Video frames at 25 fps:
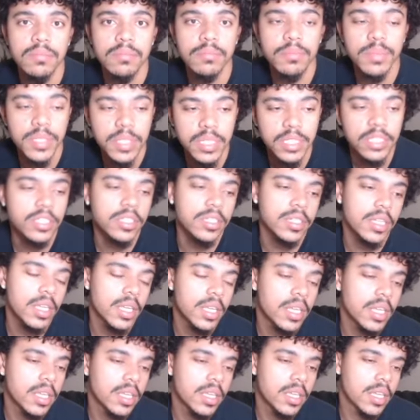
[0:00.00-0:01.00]
position.
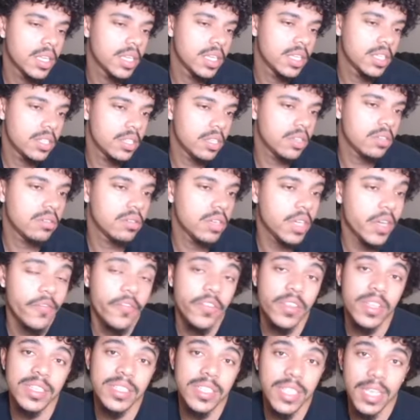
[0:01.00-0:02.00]
So, good
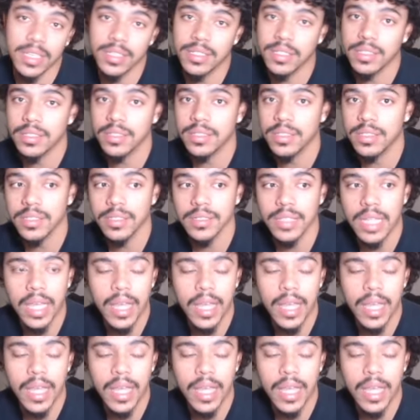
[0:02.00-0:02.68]
for the Texans.